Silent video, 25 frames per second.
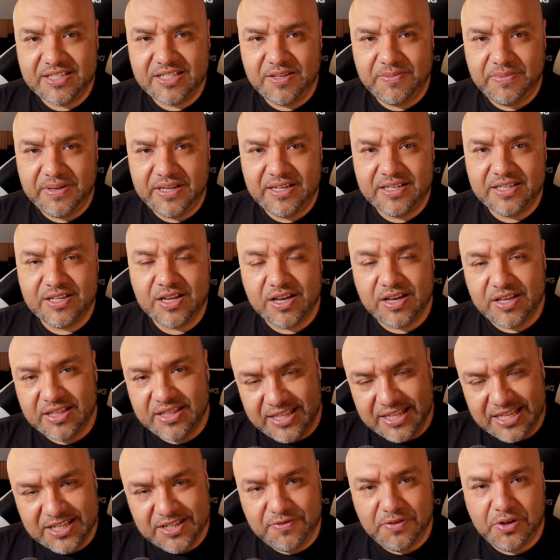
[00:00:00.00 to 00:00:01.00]
TVs,
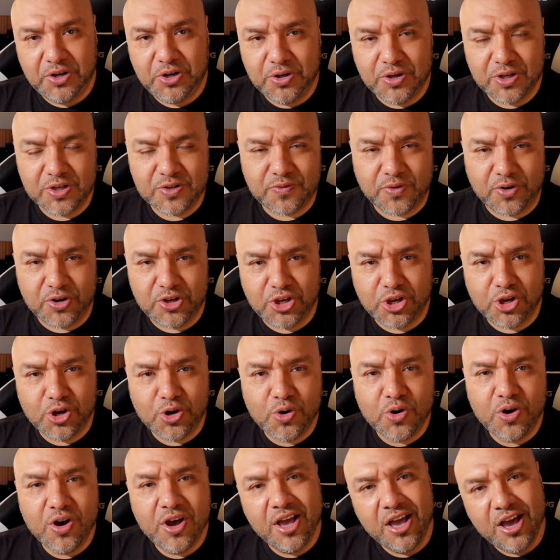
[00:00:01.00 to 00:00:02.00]
this video is for
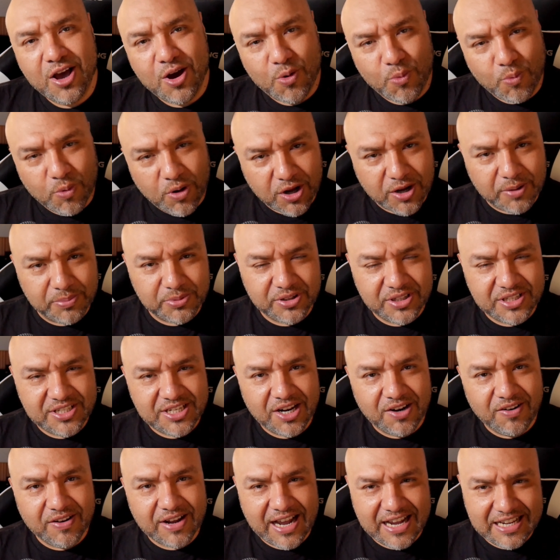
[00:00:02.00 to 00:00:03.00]
you. Welcome to the
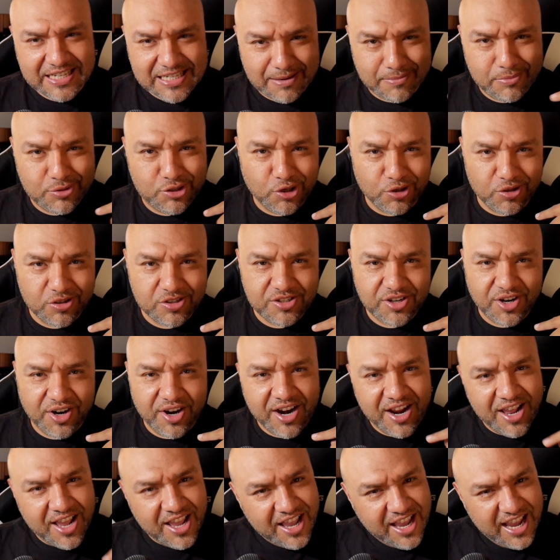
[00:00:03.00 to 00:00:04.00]
channel, guys. I'm Joester,
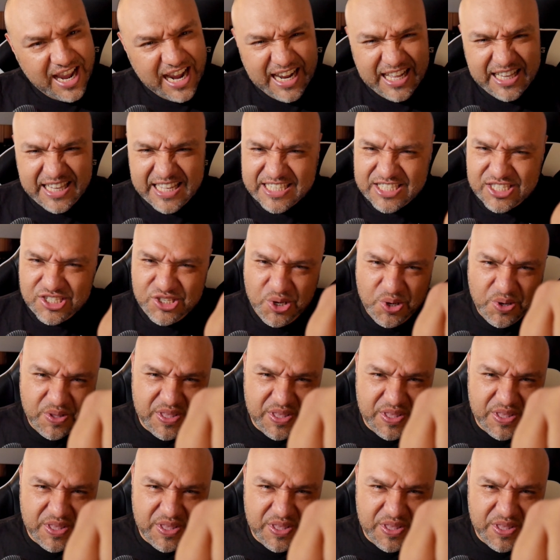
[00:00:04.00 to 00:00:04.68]
and let's do